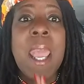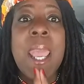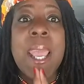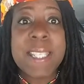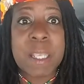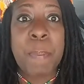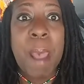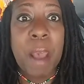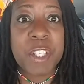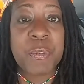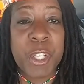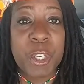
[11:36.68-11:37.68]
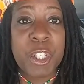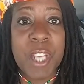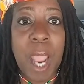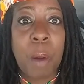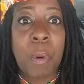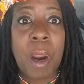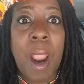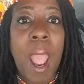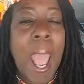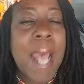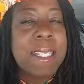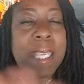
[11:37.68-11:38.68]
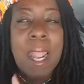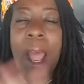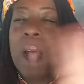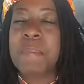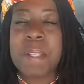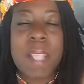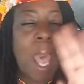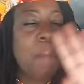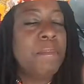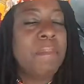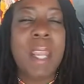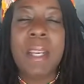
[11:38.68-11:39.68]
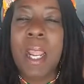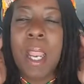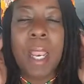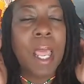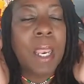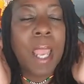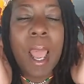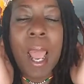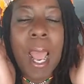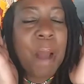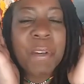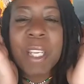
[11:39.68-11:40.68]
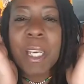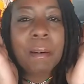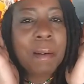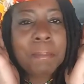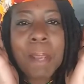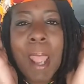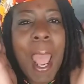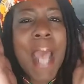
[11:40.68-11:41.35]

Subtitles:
It's for your shower. I said, stop. No, no, no, no, no. I want to hear it.